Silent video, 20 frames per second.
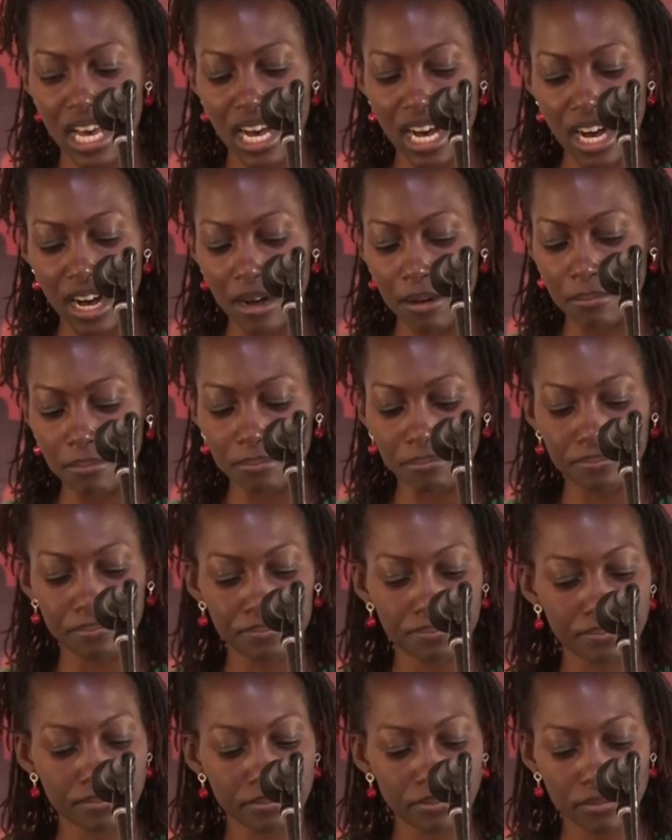
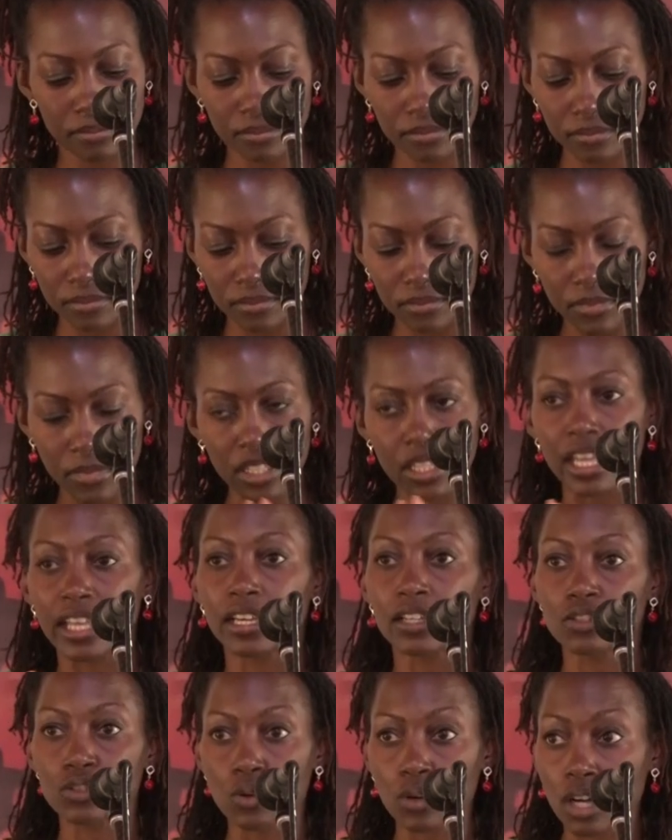They
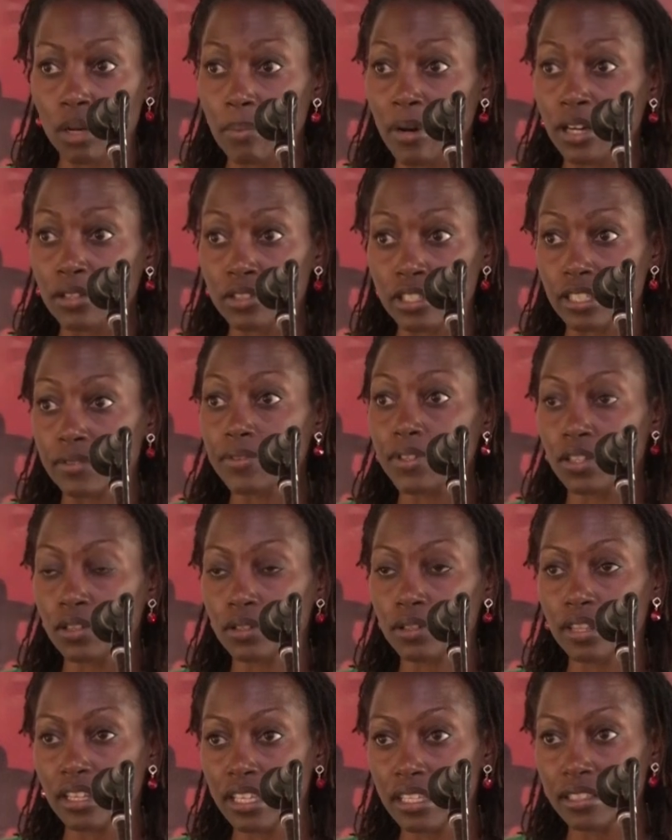can talk about
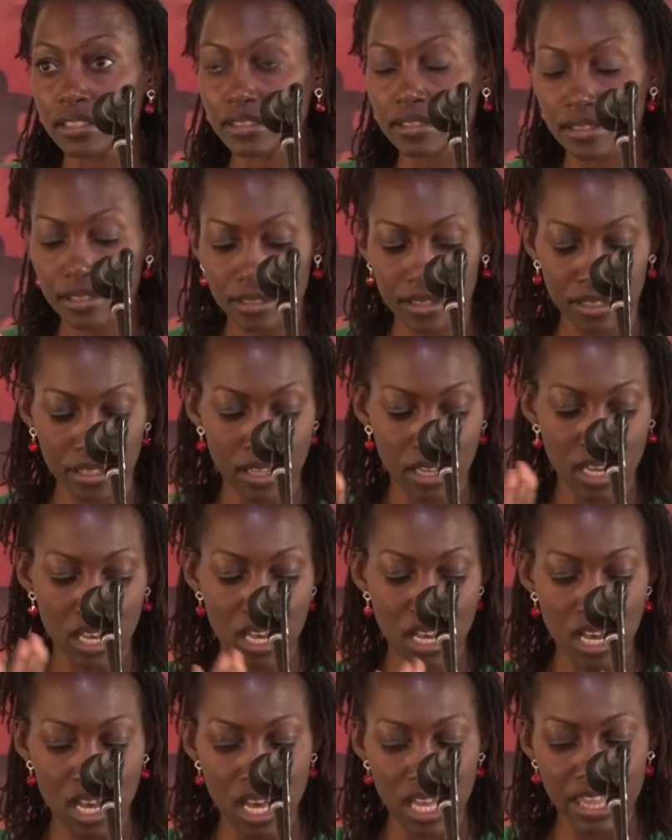difficult things.
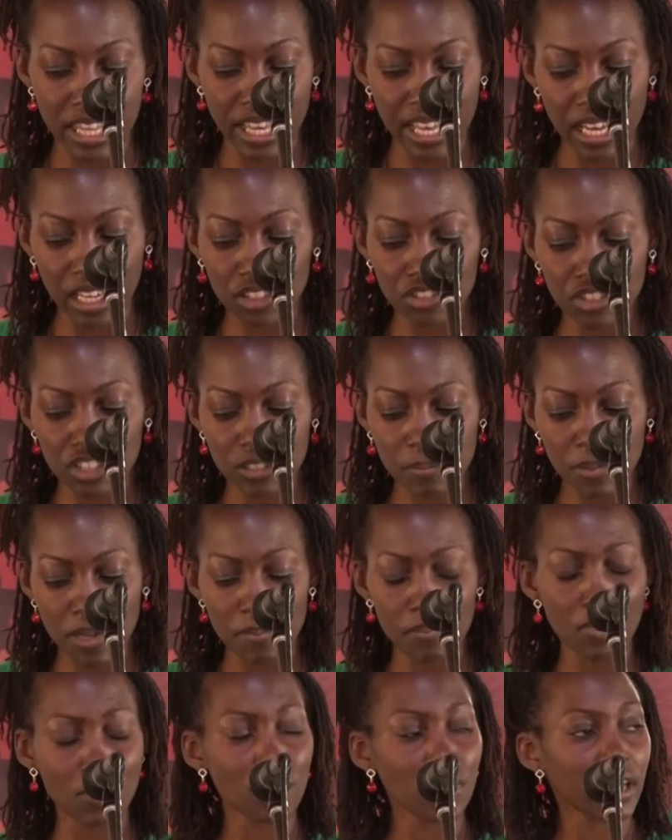The anxious
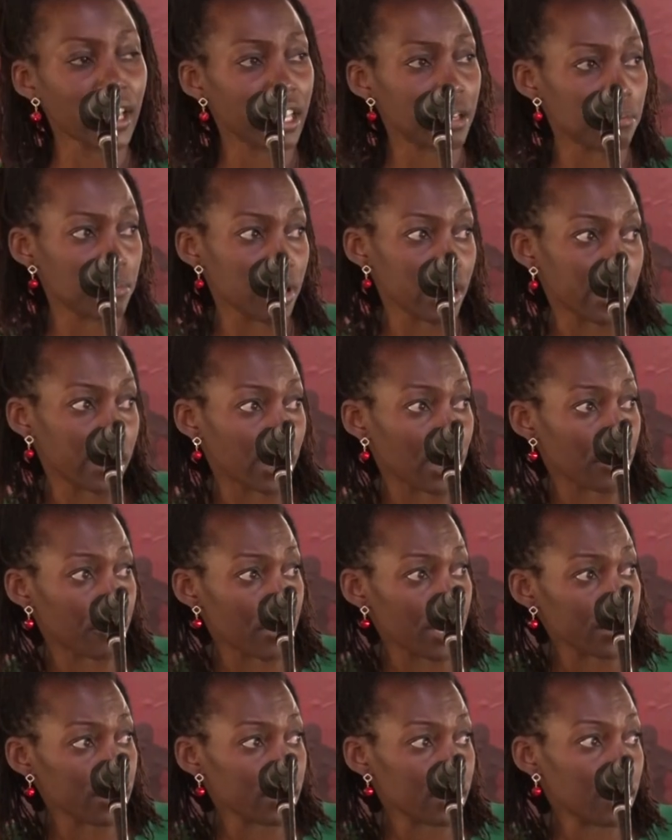people can be
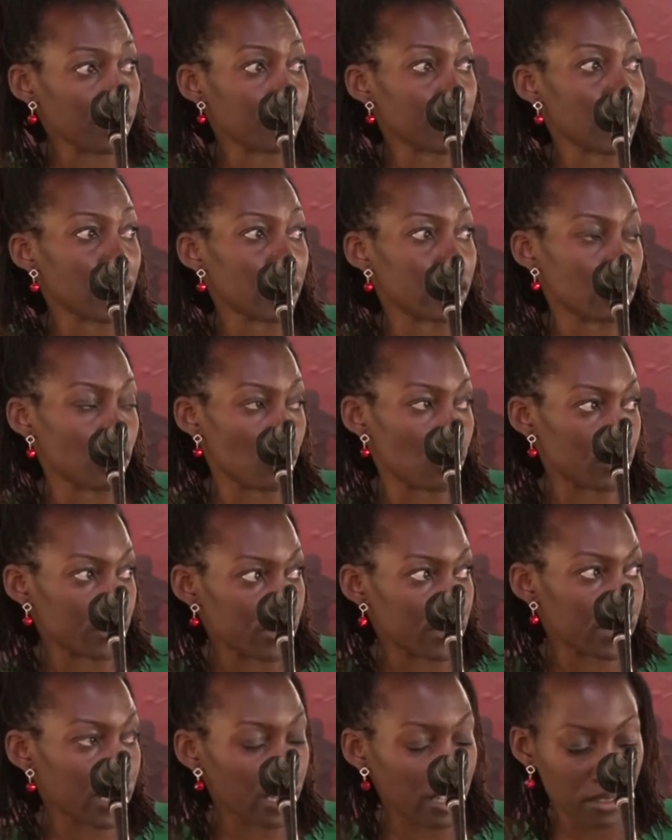aggressive and
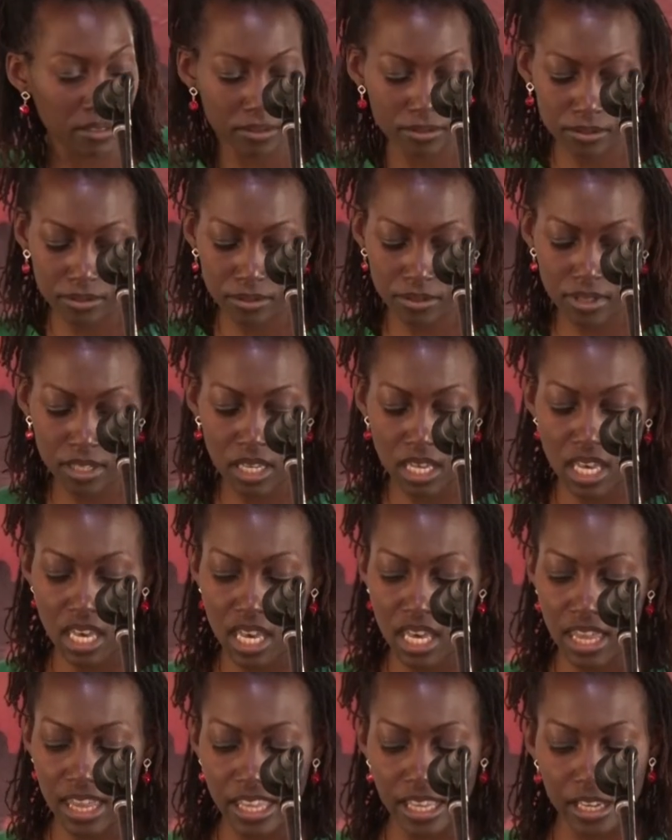hostile.
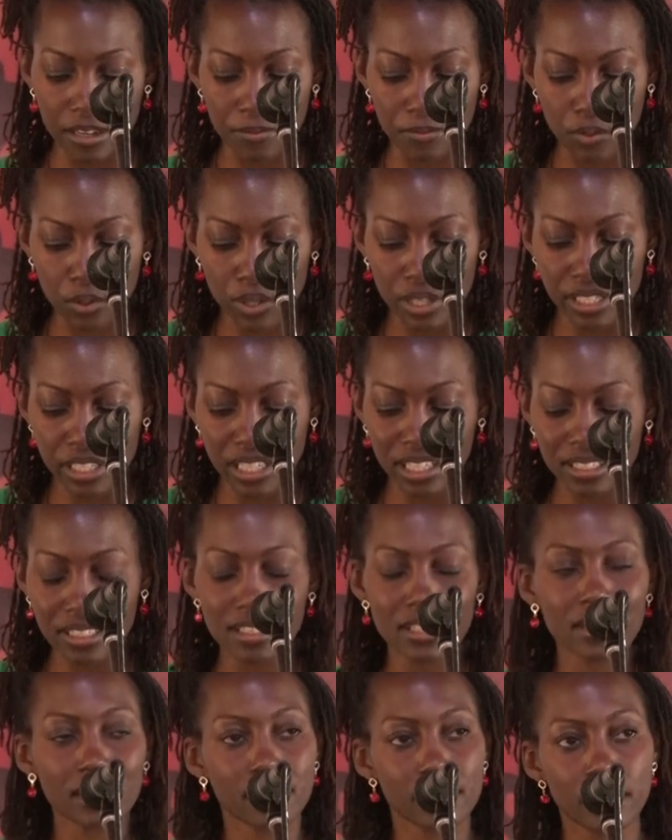The
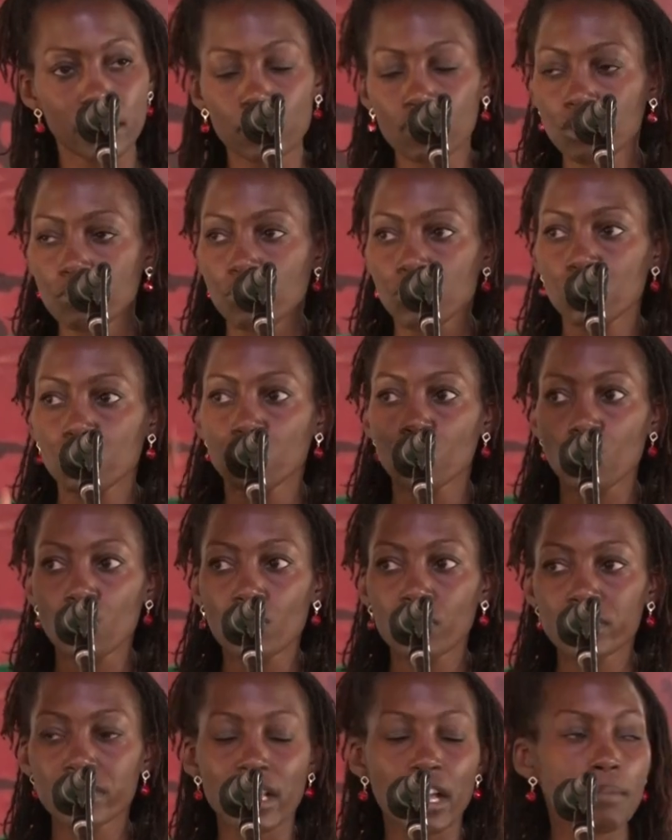avoidant tend to put
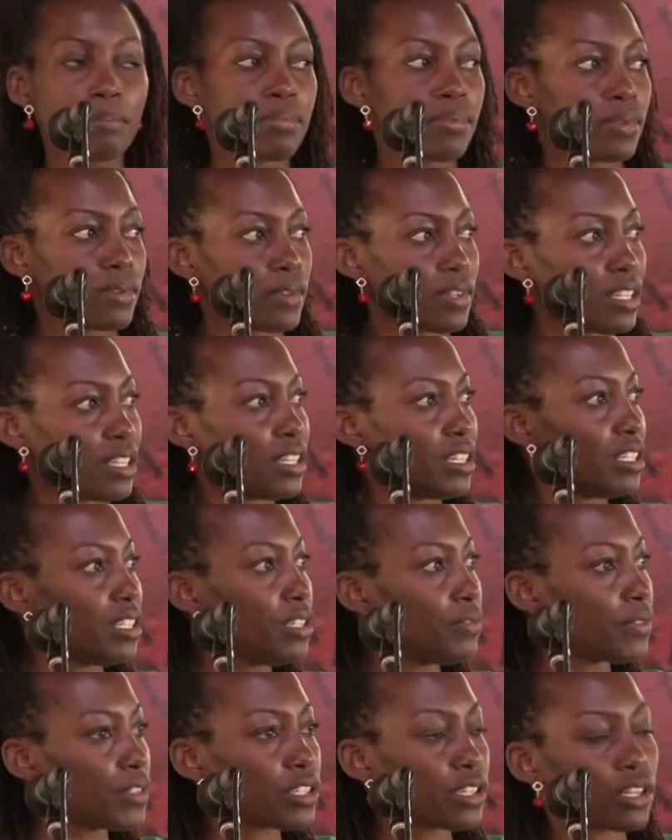walls up,
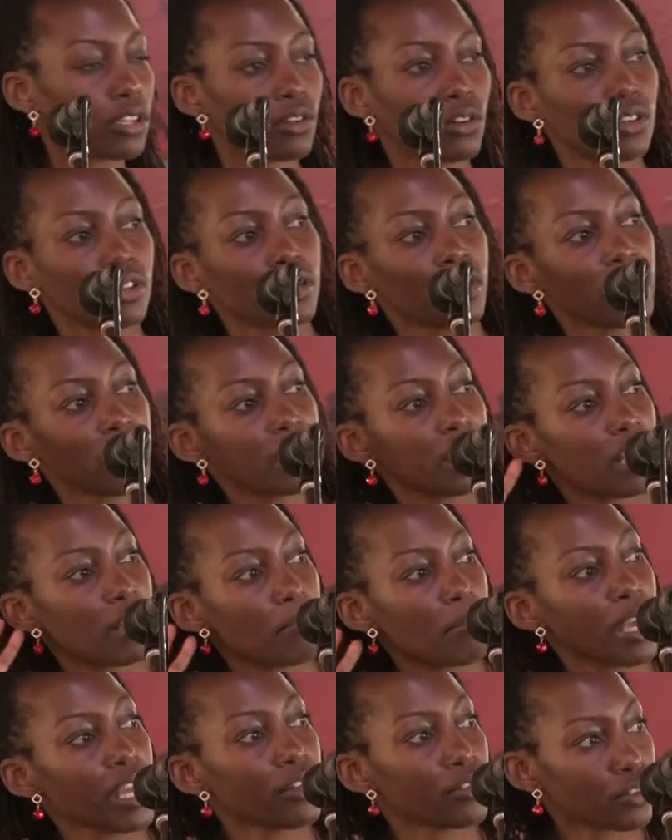leave it alone. They
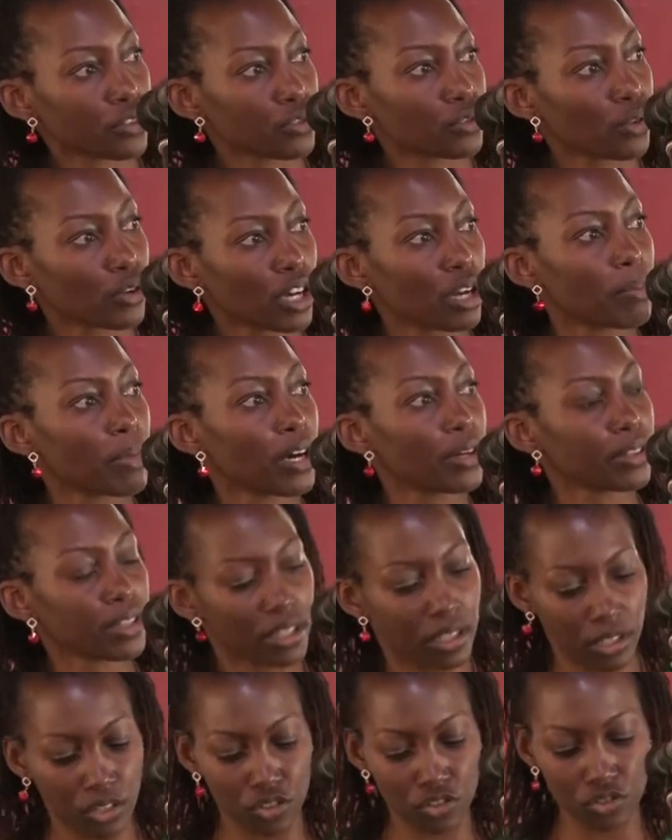may not talk about
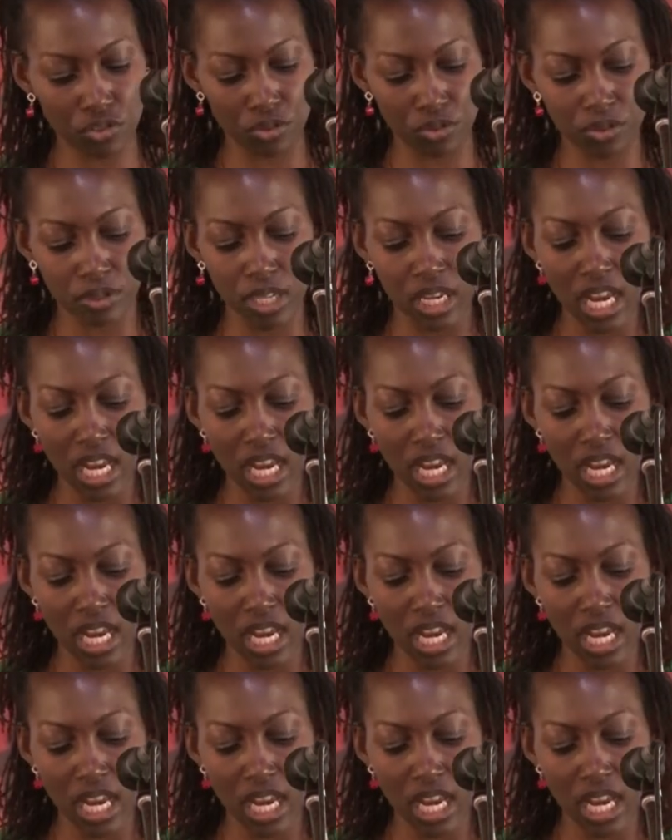the issue.